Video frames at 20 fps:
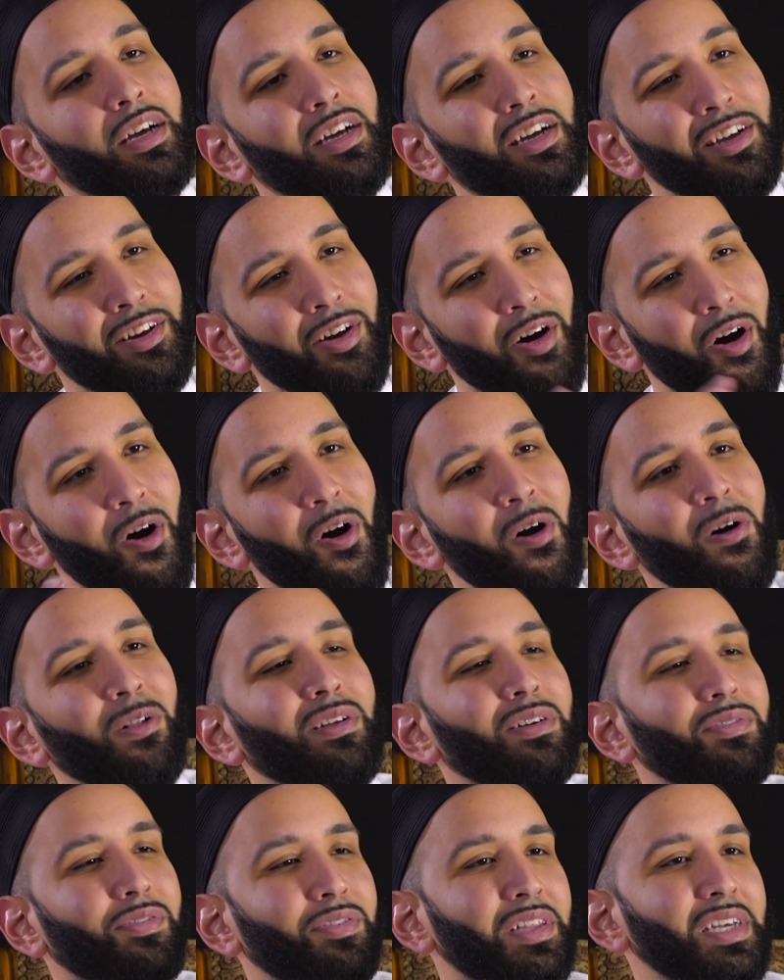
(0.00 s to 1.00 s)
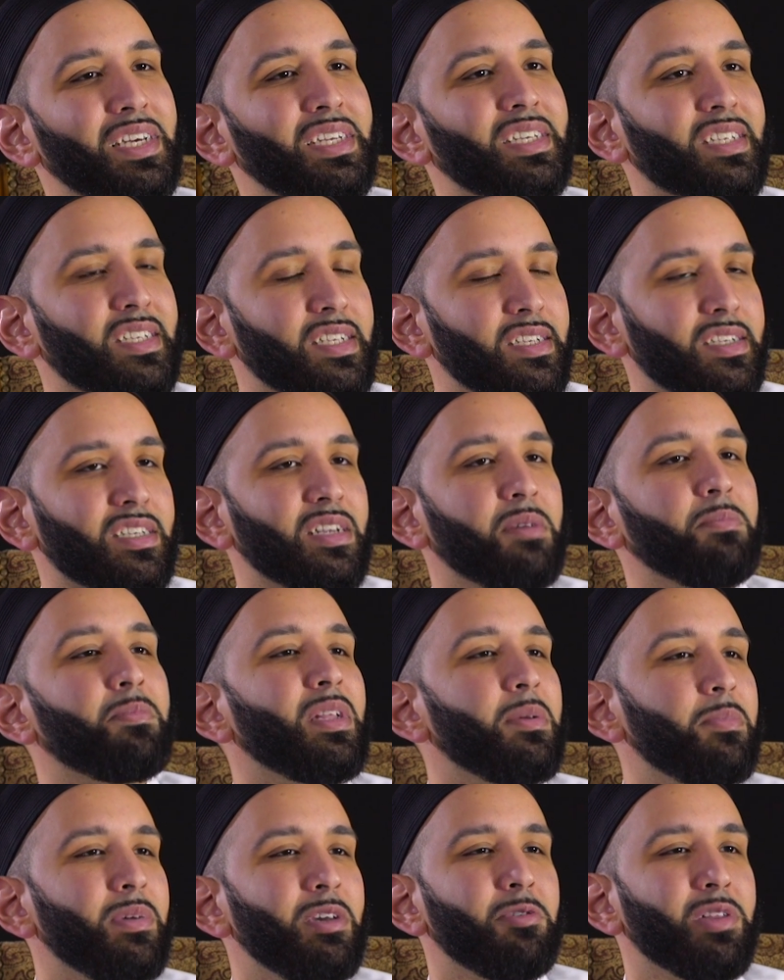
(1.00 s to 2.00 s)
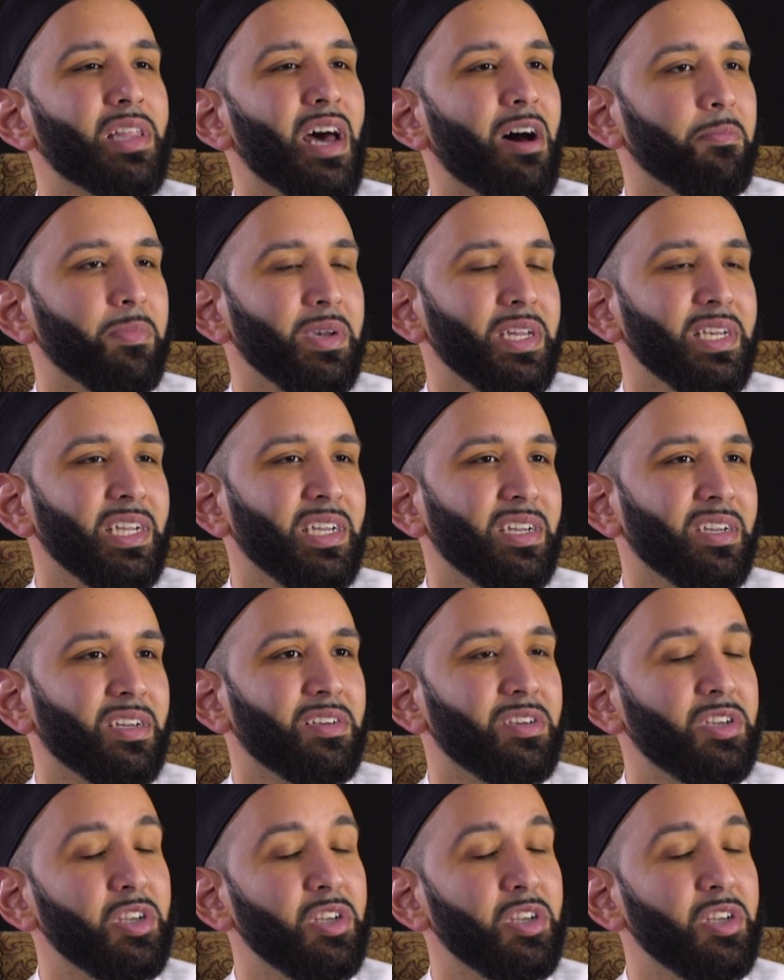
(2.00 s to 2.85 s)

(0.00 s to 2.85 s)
could all of this simply be without meaning?